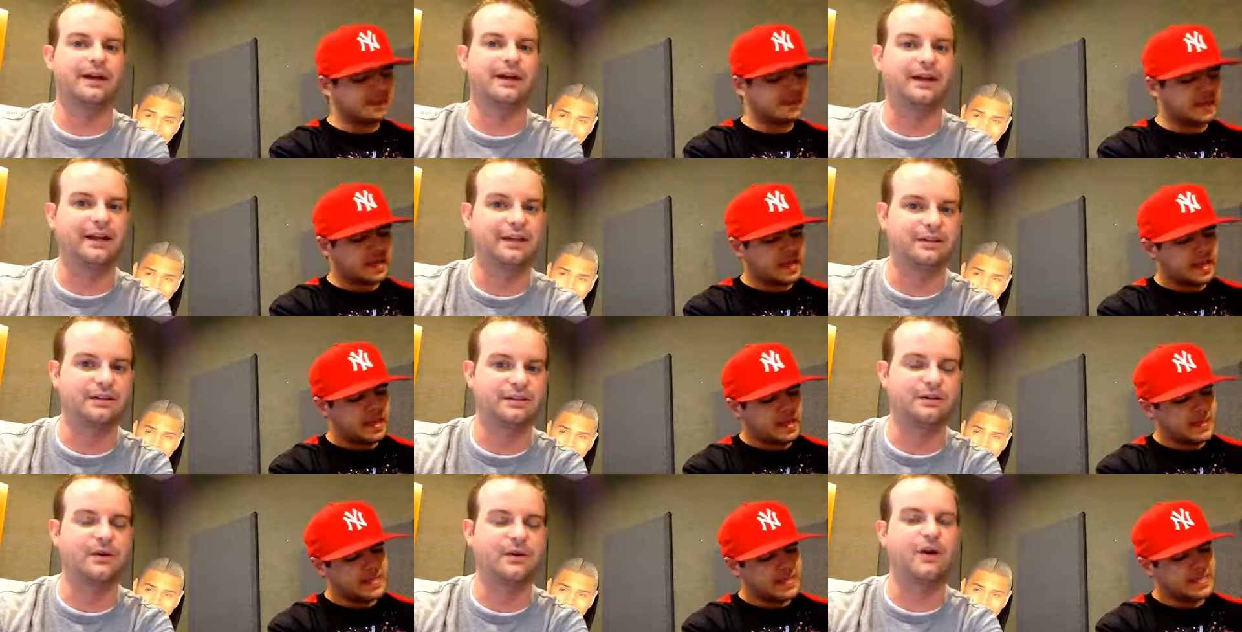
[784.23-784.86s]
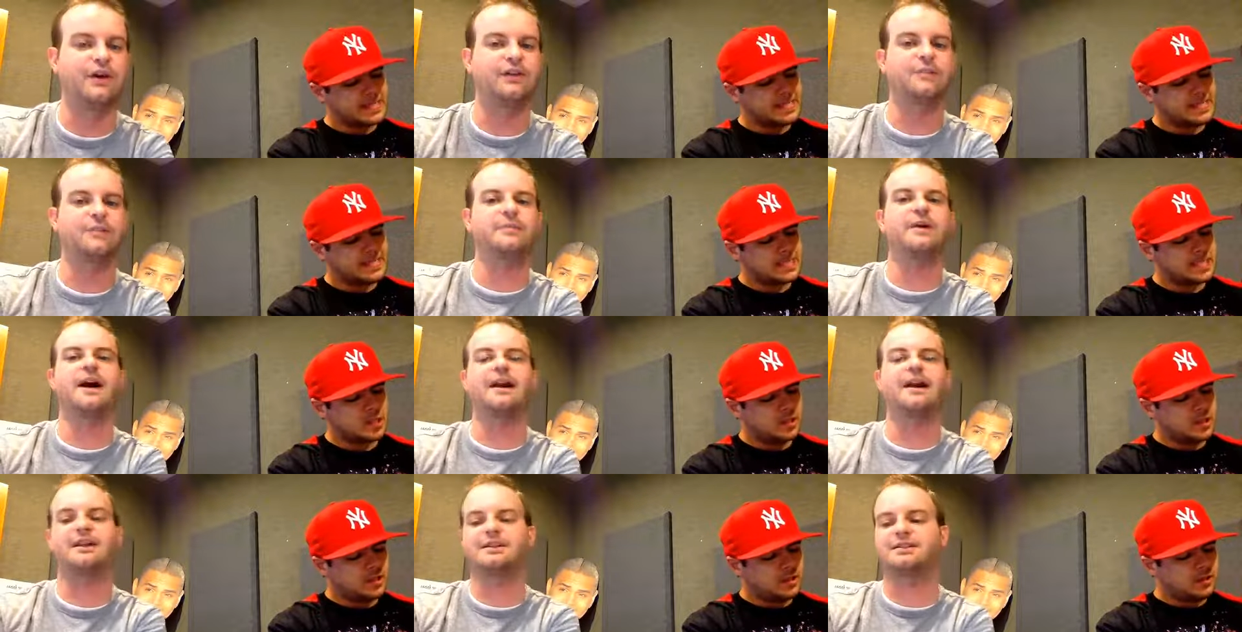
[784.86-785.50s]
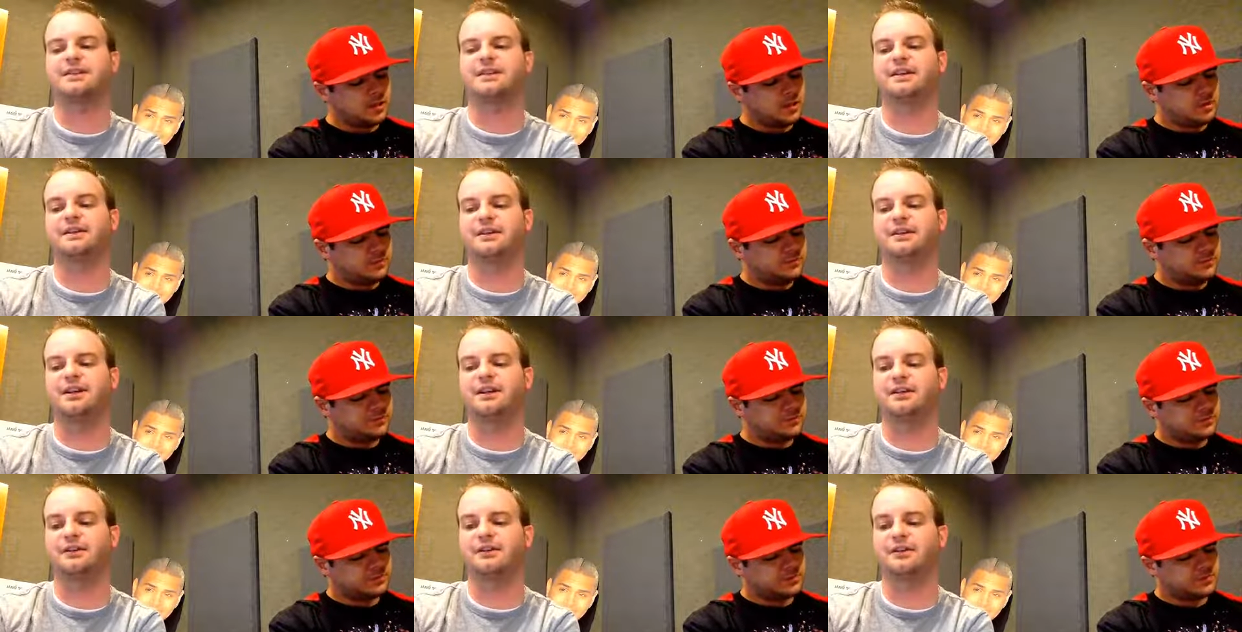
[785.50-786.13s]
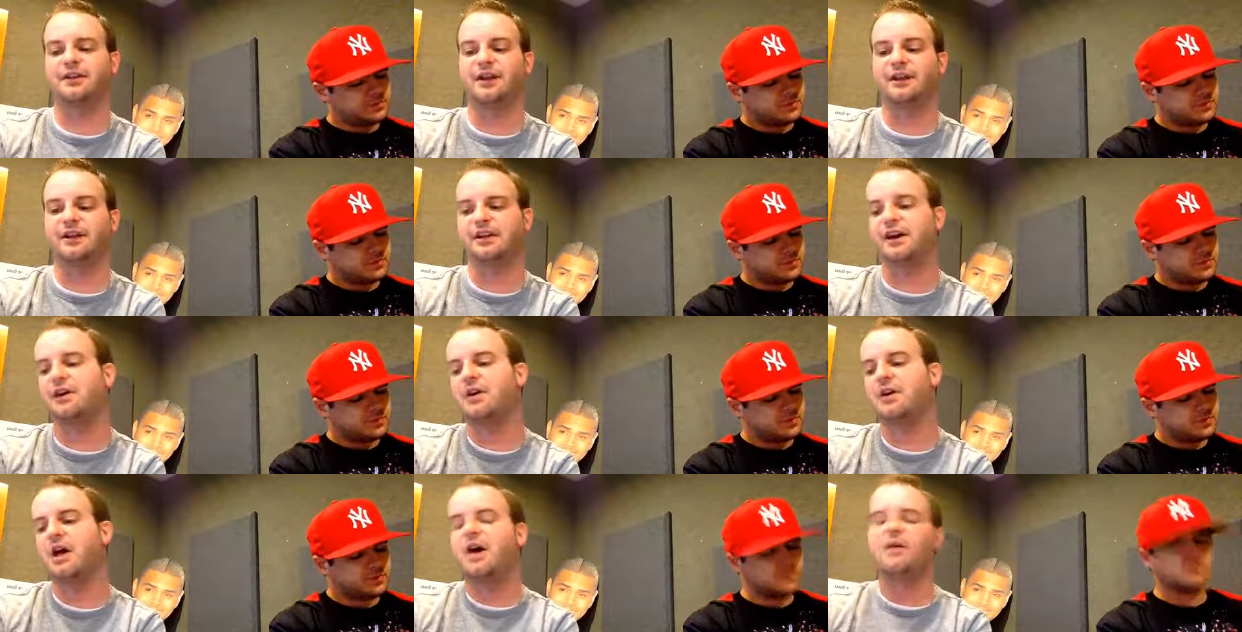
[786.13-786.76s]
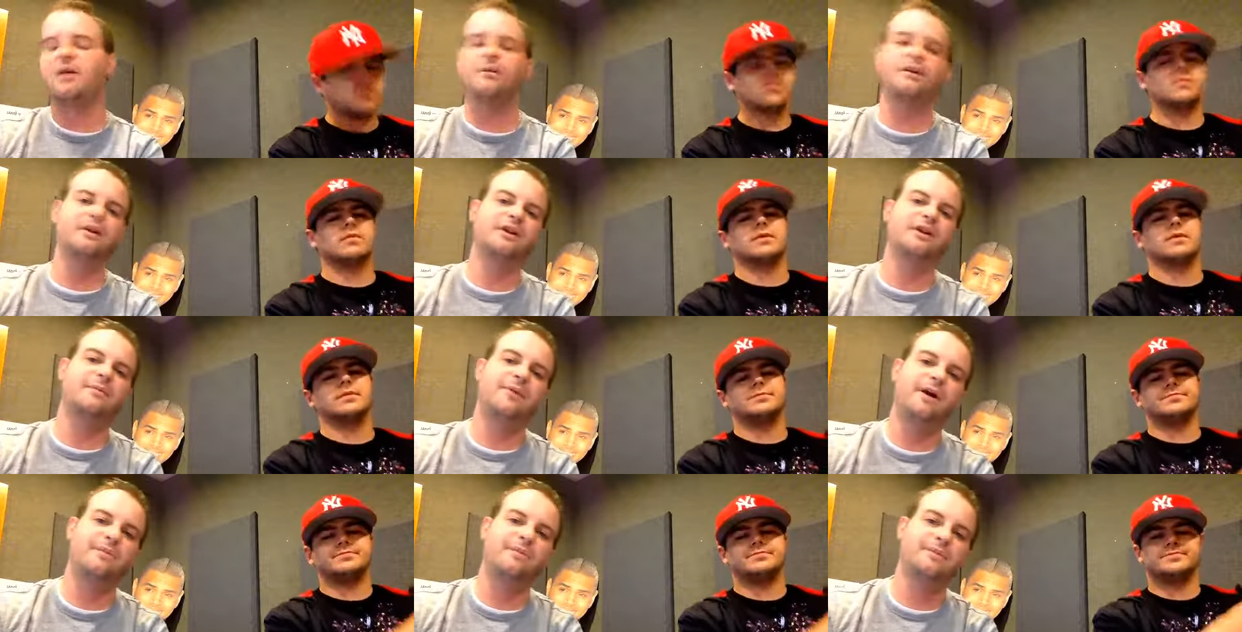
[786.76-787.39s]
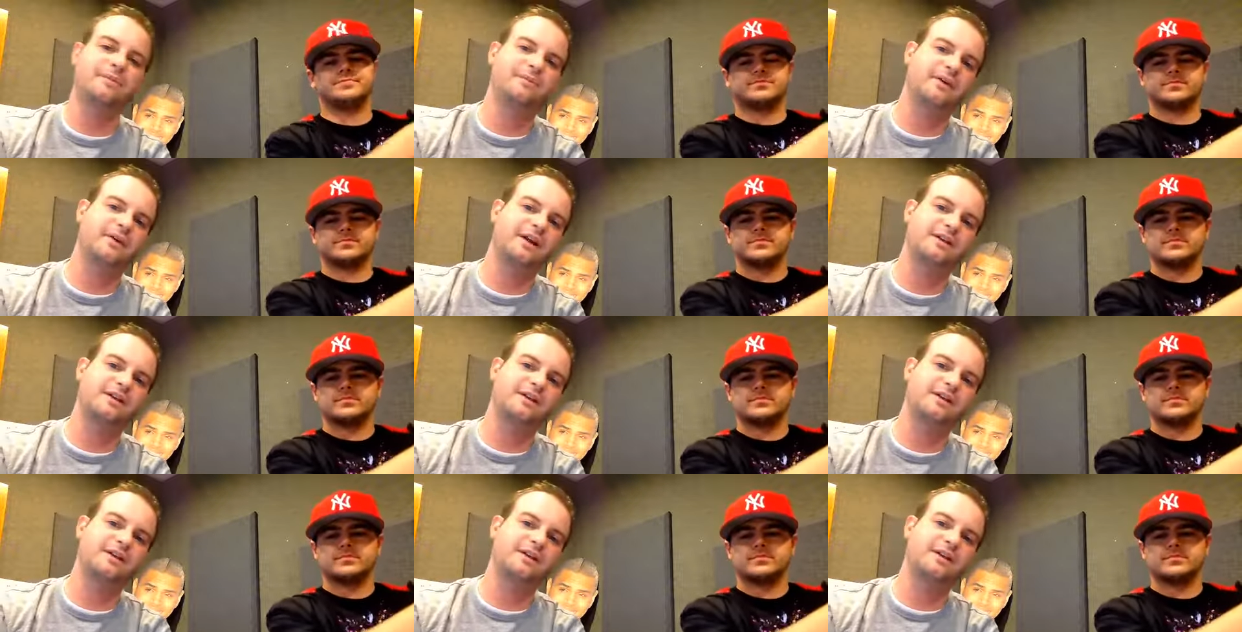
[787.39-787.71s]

Speaker 1: into all their products lately, and they're like, "Yo, we're gonna pump the brakes